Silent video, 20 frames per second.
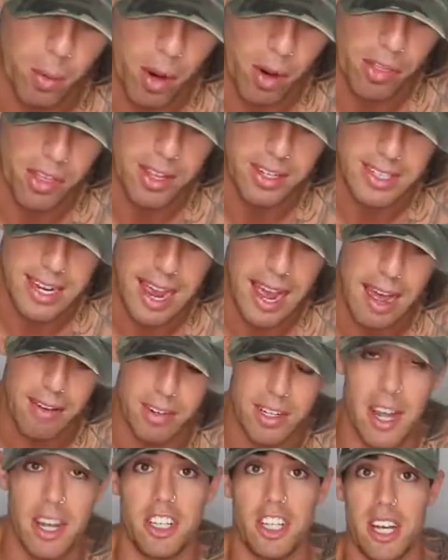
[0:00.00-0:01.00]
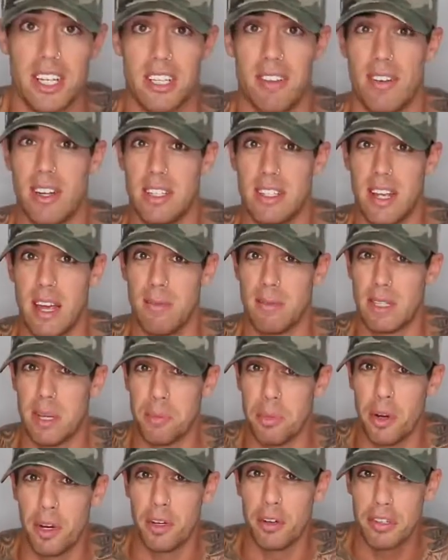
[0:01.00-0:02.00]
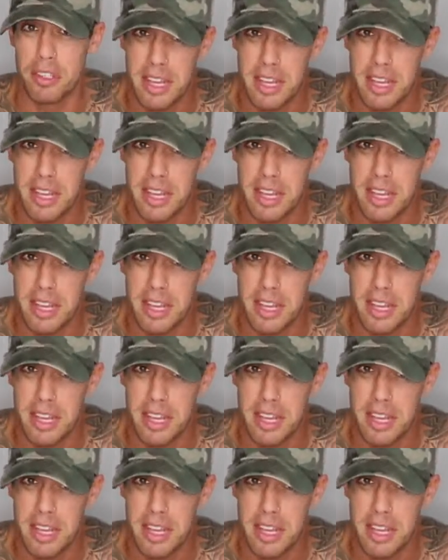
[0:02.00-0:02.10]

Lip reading: worth it to have a digestive enzyme somewhere in your